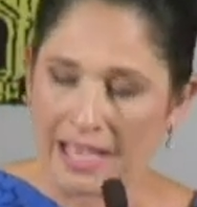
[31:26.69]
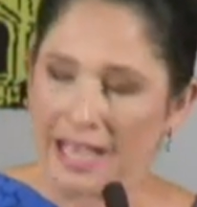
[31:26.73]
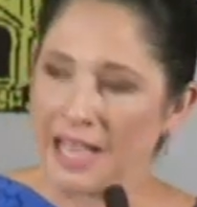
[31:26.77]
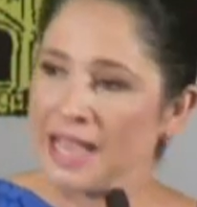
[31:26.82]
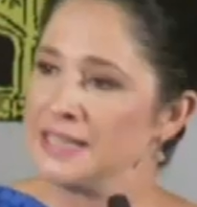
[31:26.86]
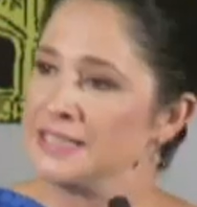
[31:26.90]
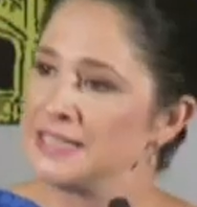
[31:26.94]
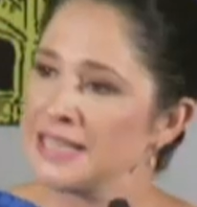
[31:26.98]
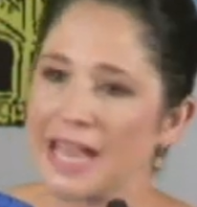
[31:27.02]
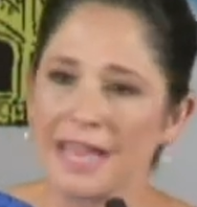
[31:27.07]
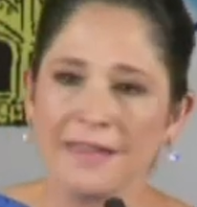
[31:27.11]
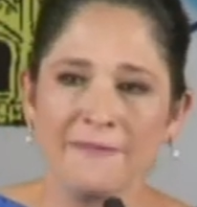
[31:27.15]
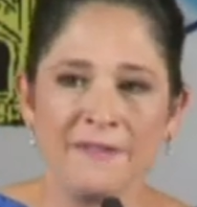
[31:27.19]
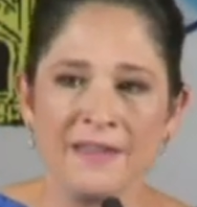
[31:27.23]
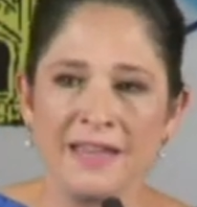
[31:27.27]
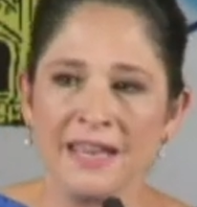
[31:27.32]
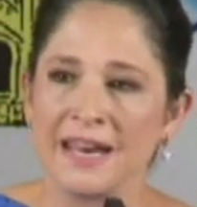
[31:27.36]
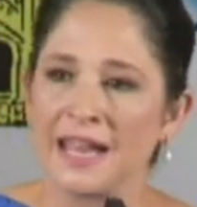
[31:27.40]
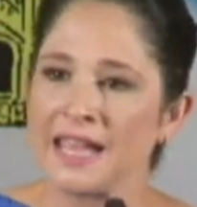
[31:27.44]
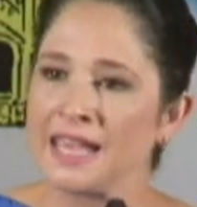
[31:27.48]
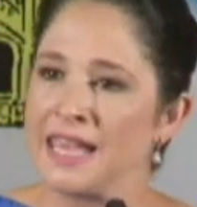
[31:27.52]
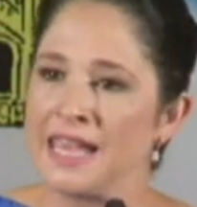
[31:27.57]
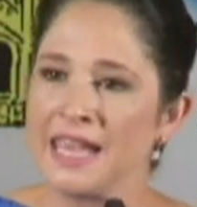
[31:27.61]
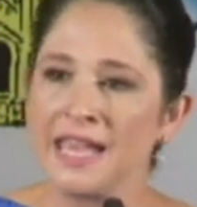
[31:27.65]
I dive
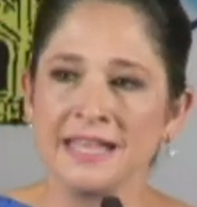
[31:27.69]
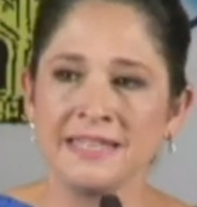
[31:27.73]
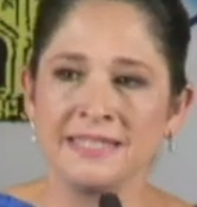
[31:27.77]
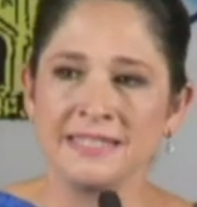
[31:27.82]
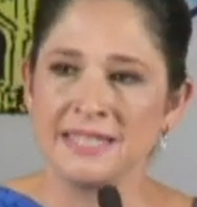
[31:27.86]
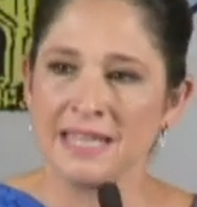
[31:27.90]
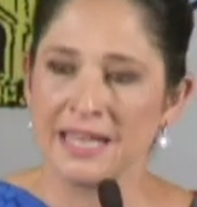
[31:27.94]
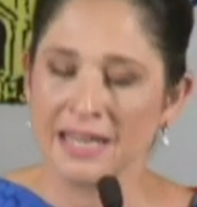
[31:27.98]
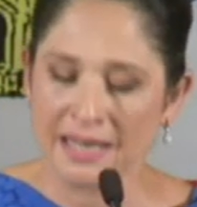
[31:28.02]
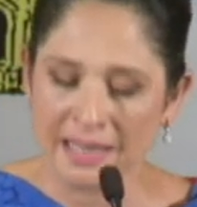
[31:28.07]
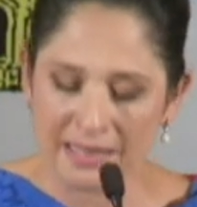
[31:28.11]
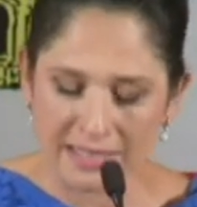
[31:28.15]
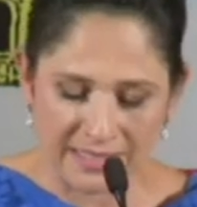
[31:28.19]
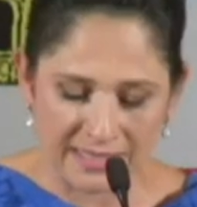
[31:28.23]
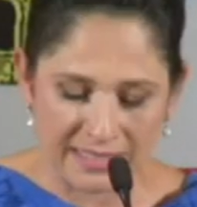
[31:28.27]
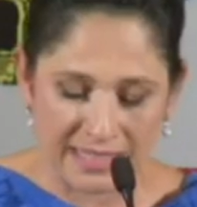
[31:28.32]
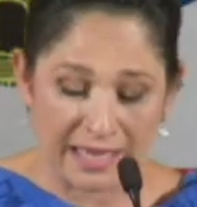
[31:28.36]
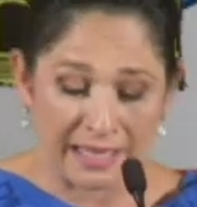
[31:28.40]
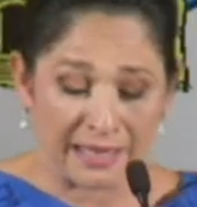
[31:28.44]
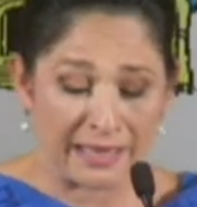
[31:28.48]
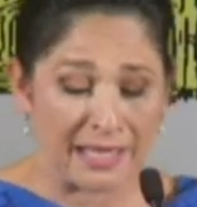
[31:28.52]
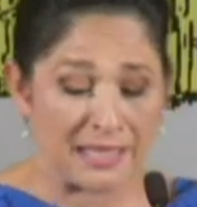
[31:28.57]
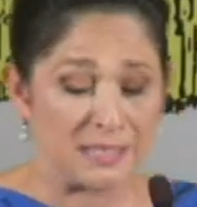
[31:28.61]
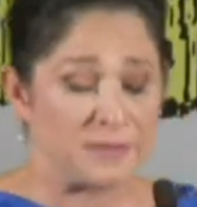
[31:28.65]
in, I can't stand on the
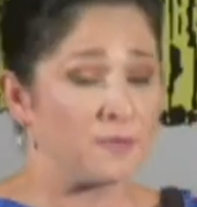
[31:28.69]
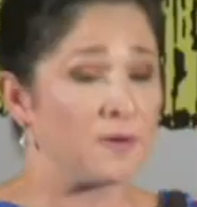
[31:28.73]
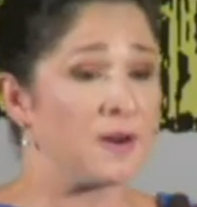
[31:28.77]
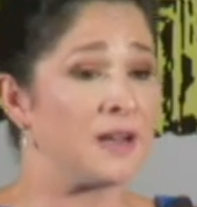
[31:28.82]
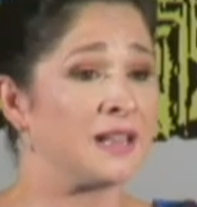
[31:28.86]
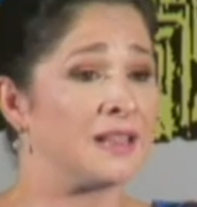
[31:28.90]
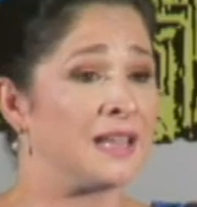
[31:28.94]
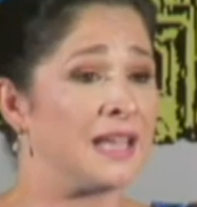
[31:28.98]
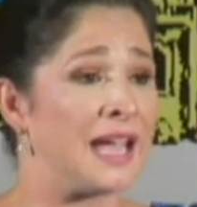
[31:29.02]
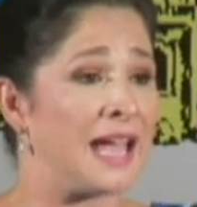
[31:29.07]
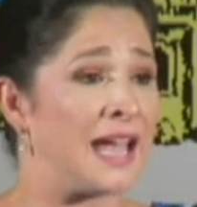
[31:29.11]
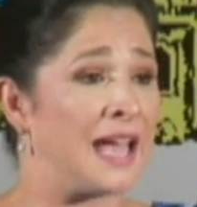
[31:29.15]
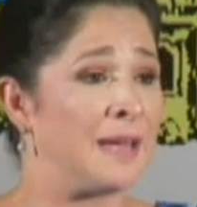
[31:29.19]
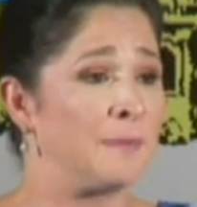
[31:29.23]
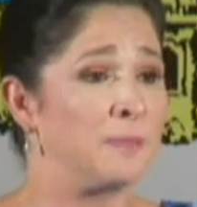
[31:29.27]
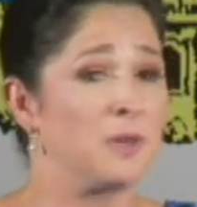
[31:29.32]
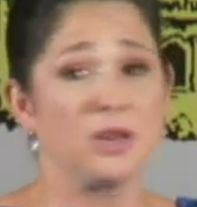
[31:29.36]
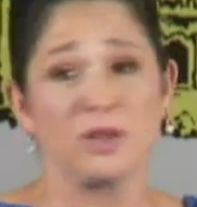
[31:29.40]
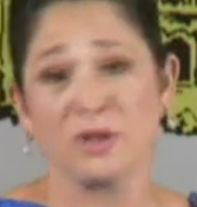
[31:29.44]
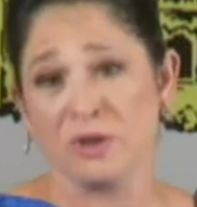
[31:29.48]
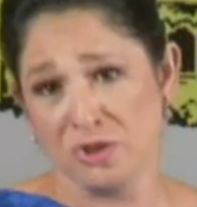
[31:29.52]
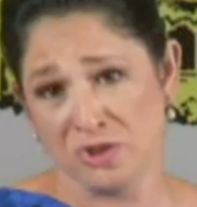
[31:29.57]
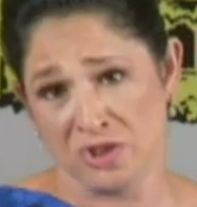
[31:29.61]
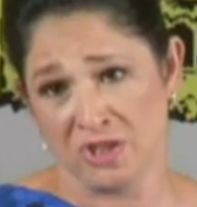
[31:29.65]
sidelines. Frankly, I'm
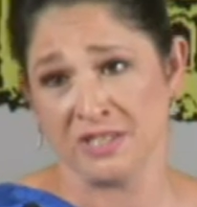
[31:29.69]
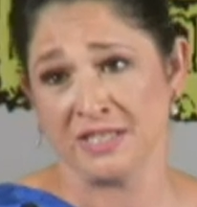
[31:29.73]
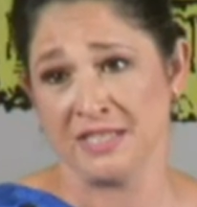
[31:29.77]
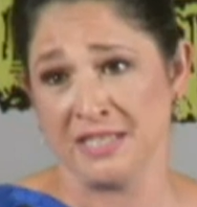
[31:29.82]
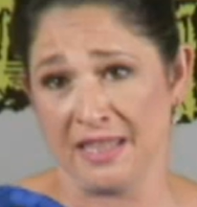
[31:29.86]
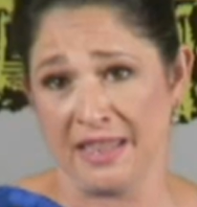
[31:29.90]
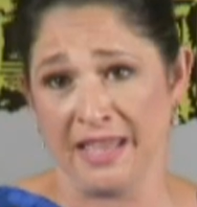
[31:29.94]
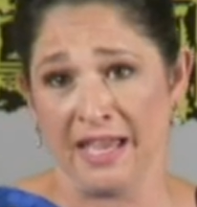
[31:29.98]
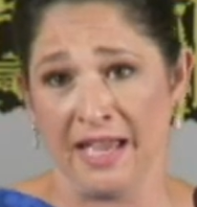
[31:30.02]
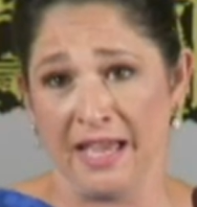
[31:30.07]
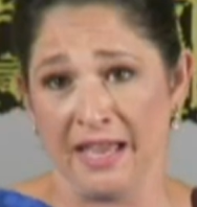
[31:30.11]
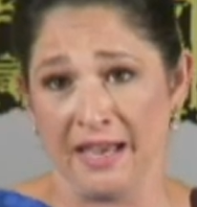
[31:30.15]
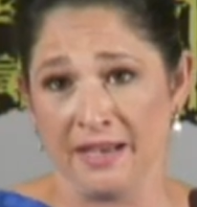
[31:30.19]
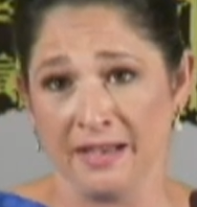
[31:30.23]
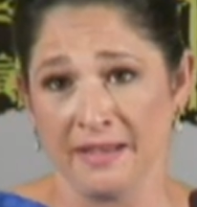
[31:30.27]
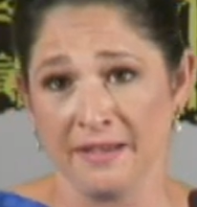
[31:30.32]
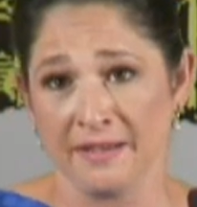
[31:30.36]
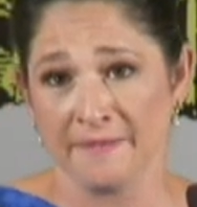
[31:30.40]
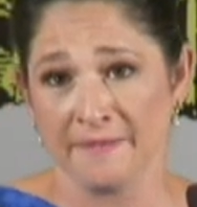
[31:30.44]
allergic to that.